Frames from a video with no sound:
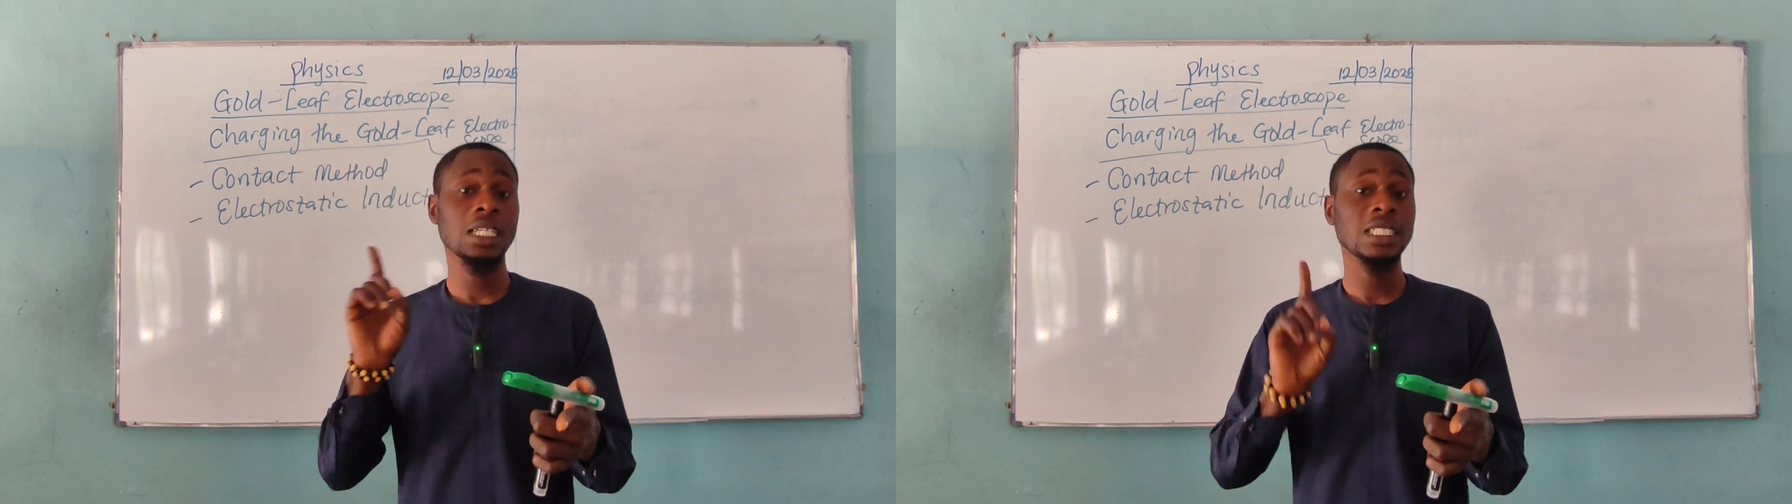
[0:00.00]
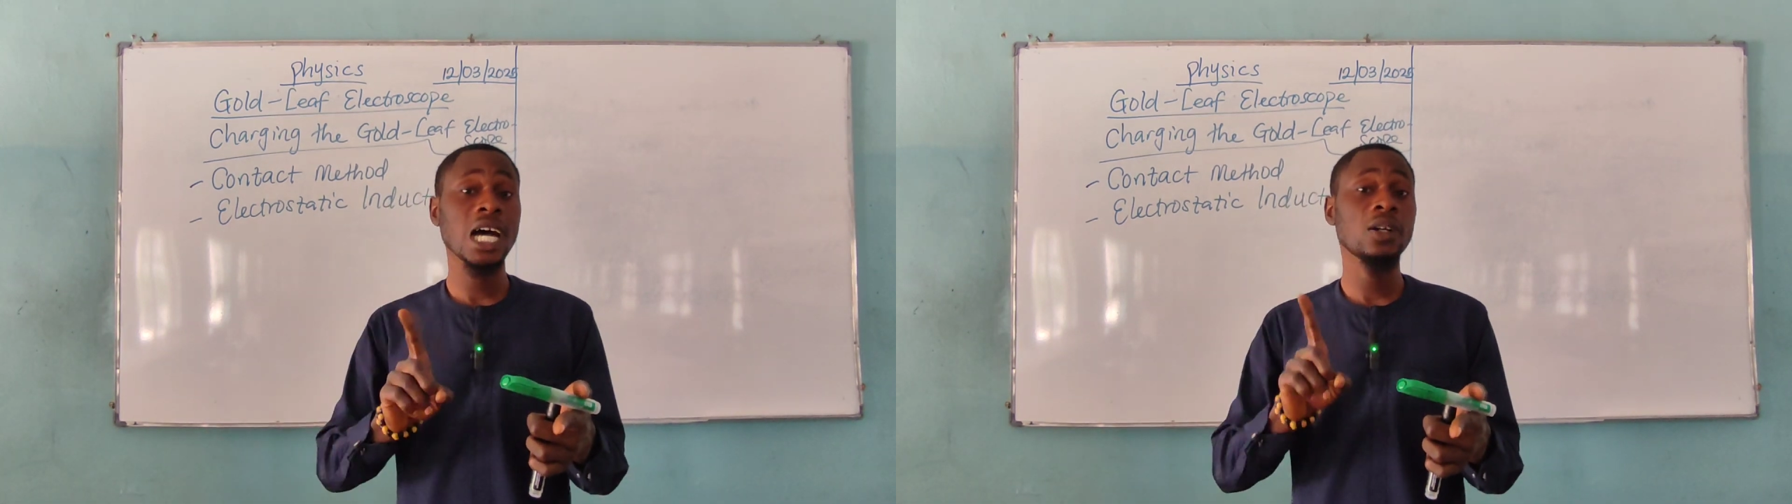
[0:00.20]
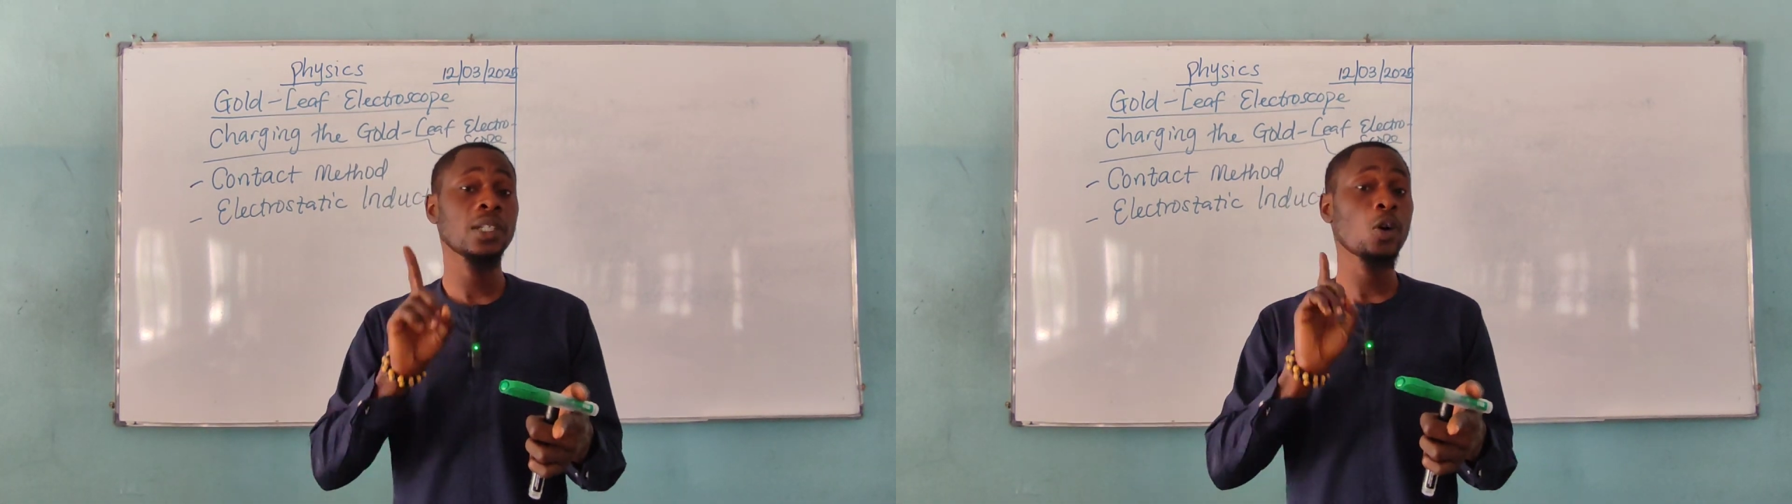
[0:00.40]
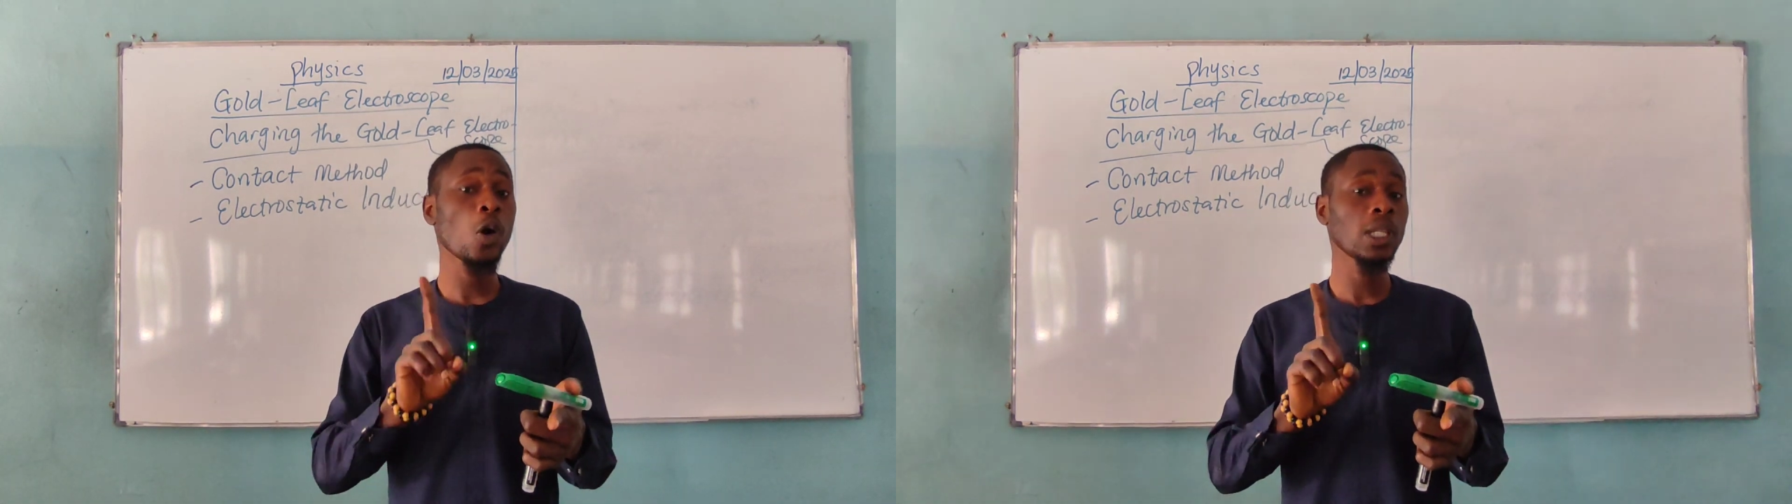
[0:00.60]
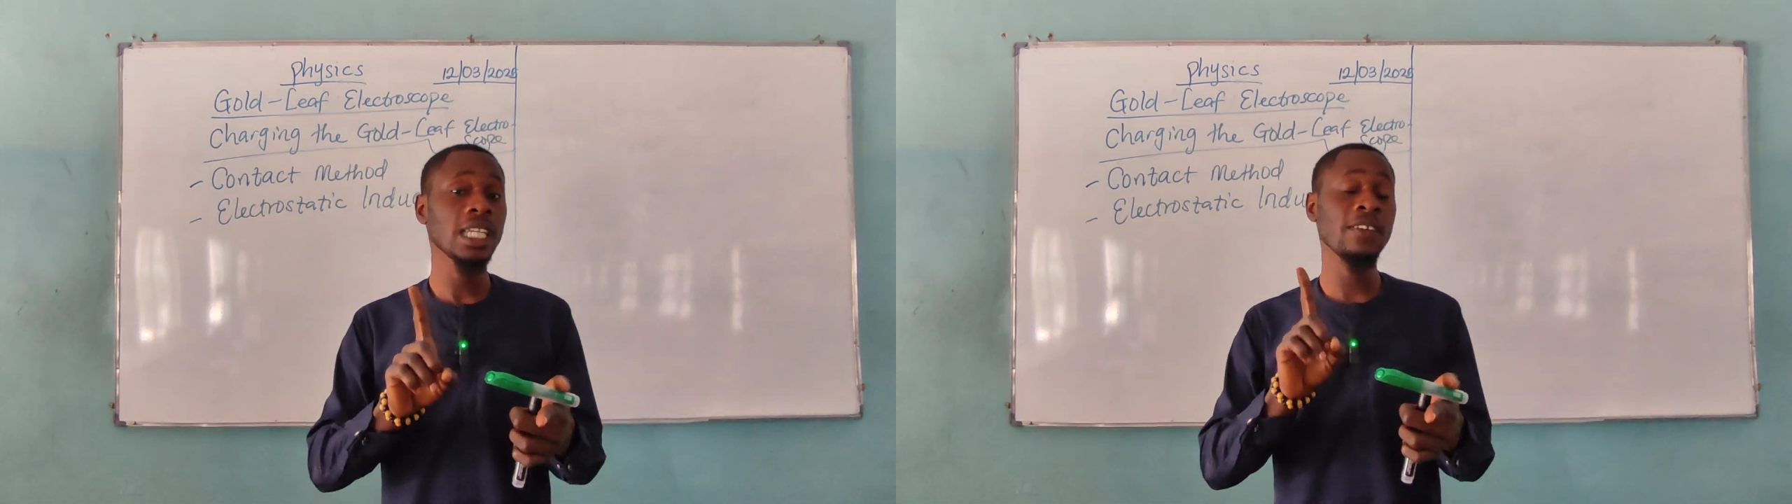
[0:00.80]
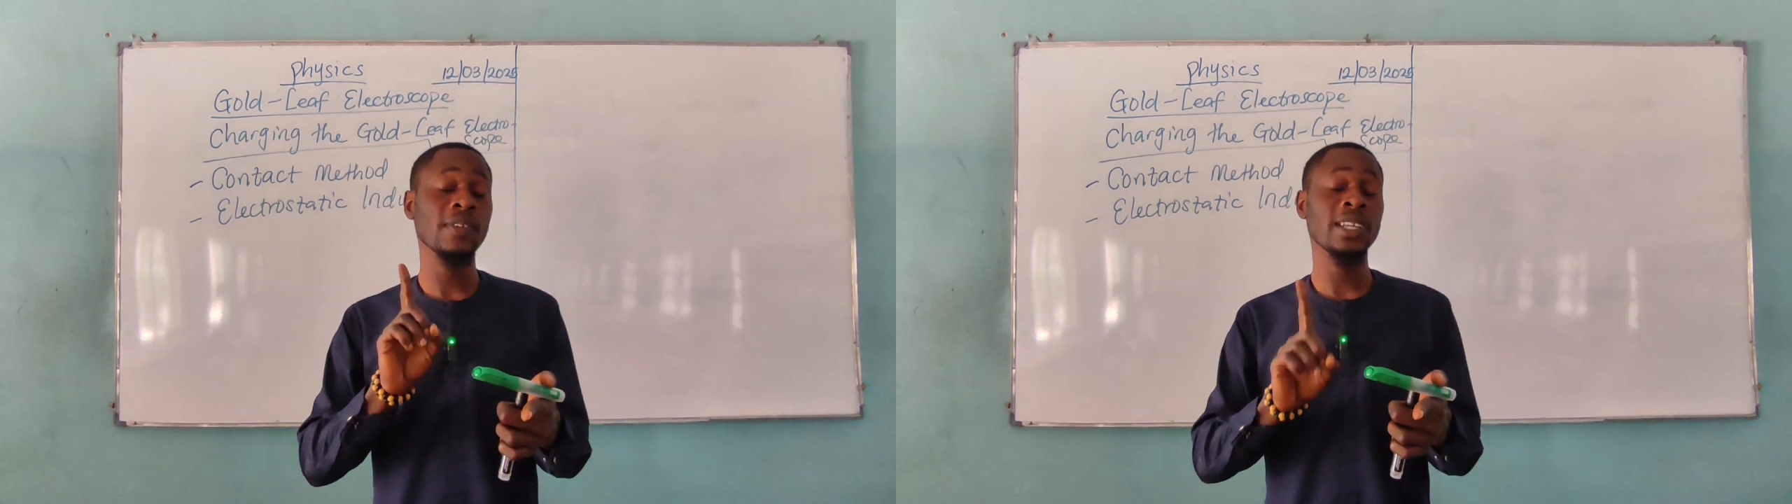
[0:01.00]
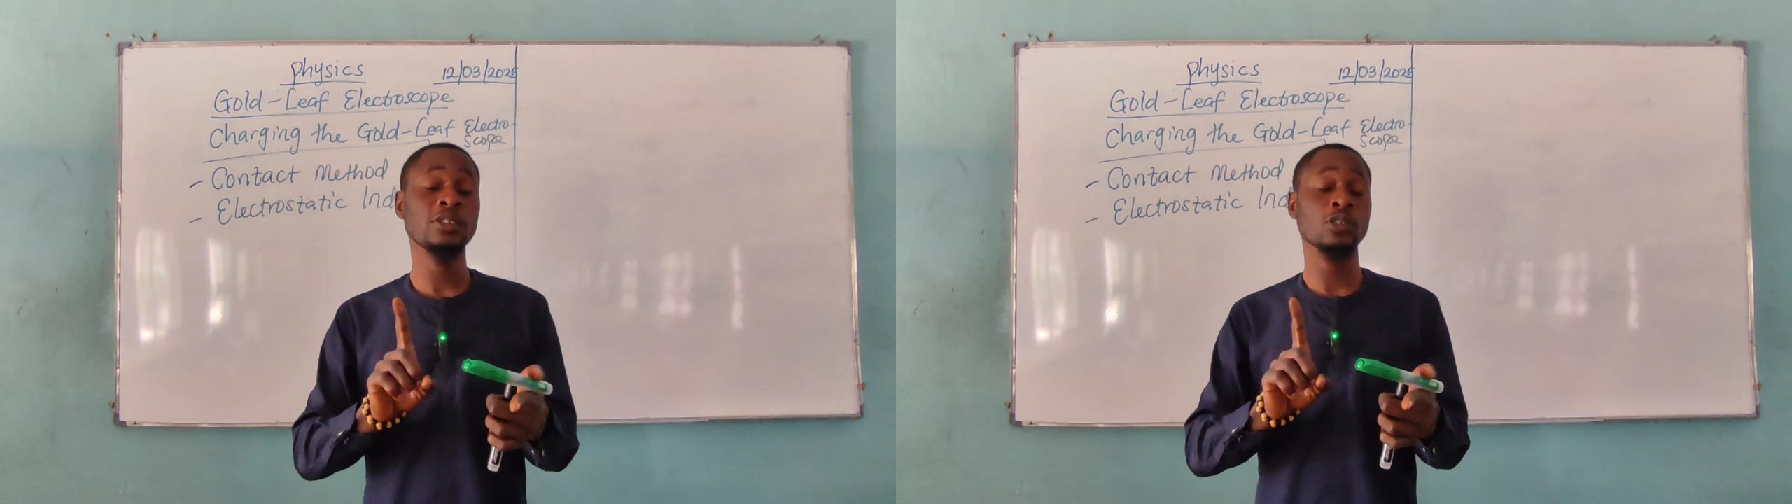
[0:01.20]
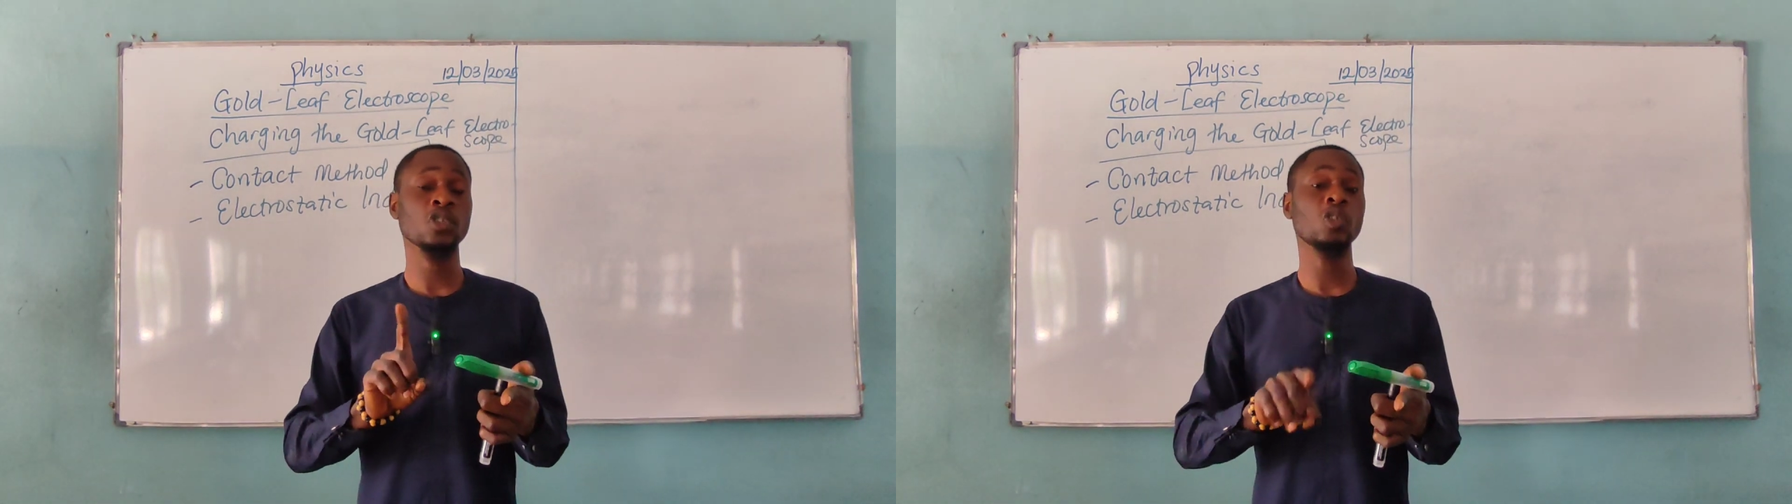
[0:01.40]
now the gold leaf
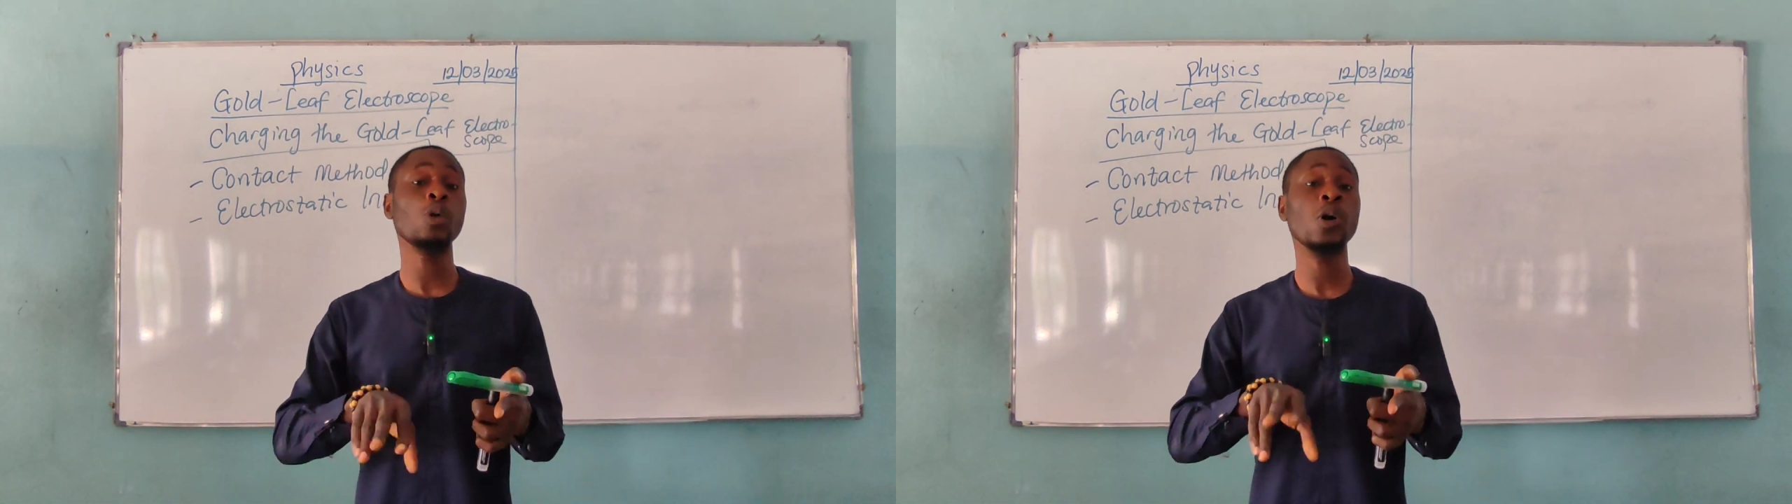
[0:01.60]
electroscope